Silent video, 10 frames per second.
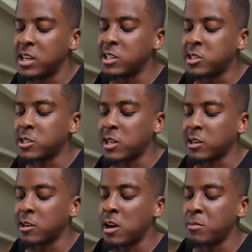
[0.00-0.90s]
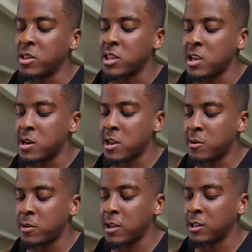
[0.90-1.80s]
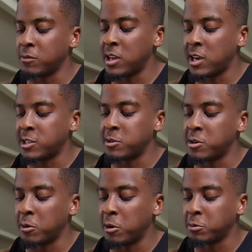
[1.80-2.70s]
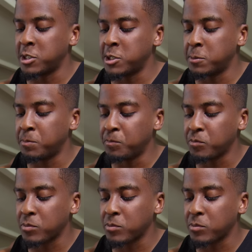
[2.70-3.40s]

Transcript: It's just like a common thing now, like if guys are in their off season,